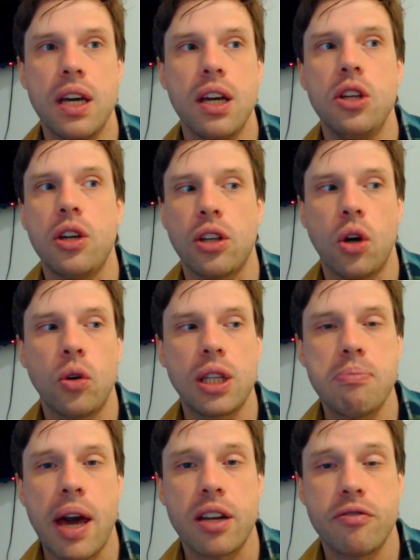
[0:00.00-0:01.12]
You can only
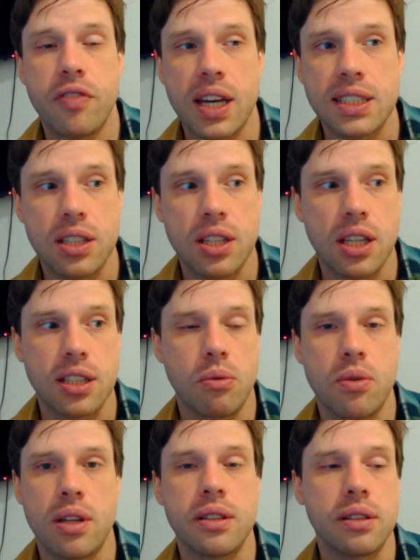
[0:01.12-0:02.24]
manifest things
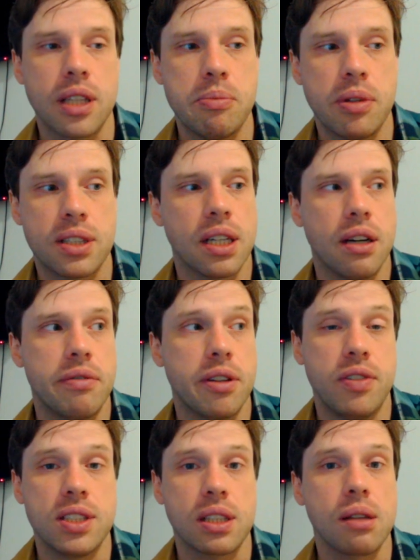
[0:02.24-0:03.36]
within the limits of the
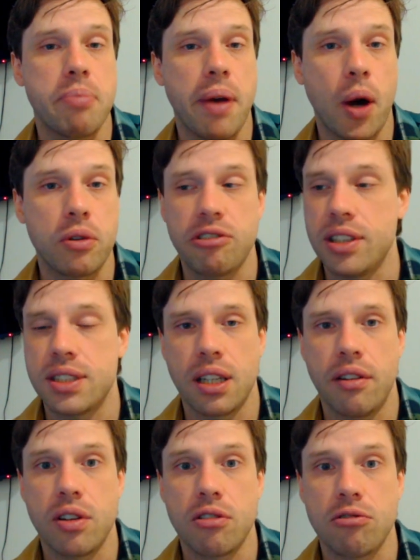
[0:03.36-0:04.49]
physical boundaries
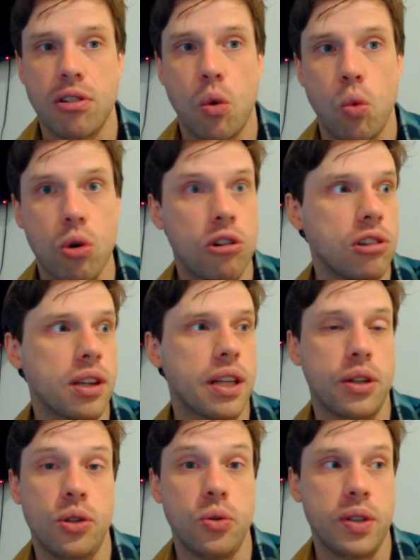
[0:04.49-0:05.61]
of the world
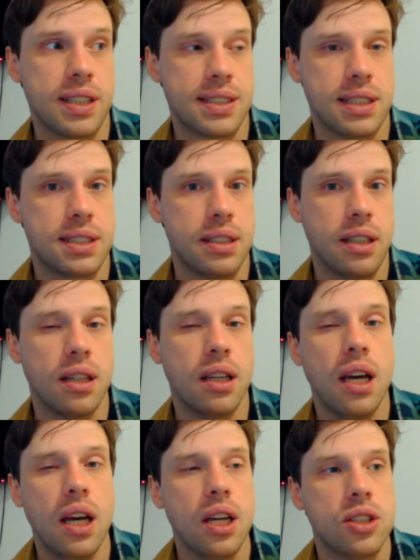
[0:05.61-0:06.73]
that you exist in.
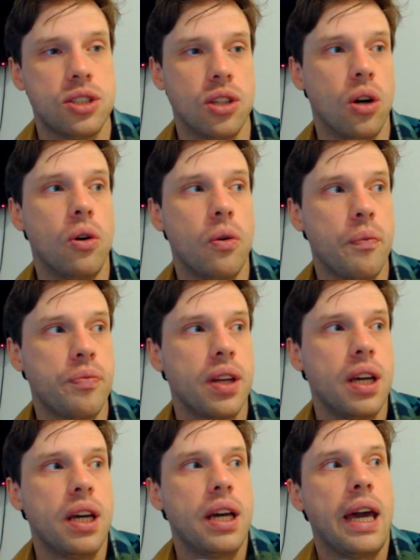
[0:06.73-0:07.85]
So
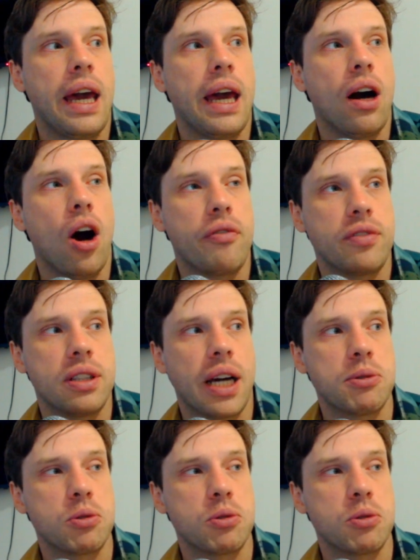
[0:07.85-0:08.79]
oftentimes